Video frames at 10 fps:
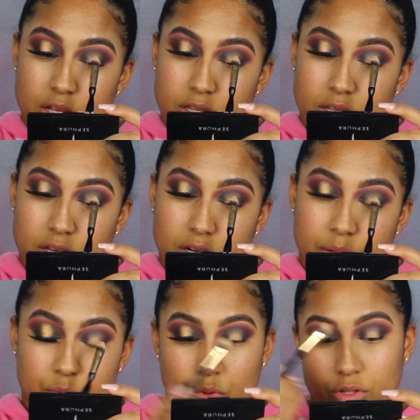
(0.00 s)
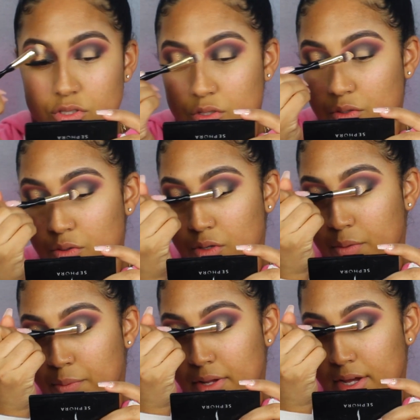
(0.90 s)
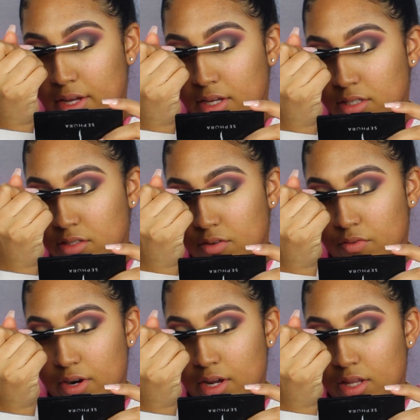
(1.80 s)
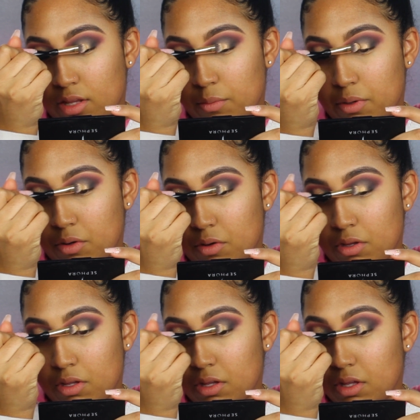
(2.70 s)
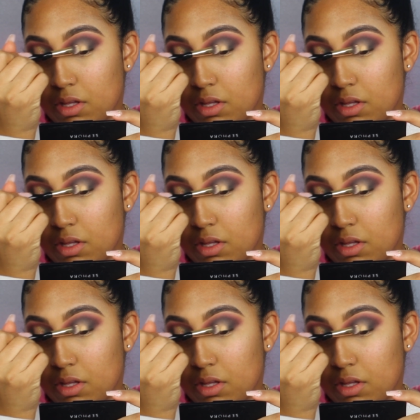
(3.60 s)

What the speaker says: and then I'm going to apply it right in the middle.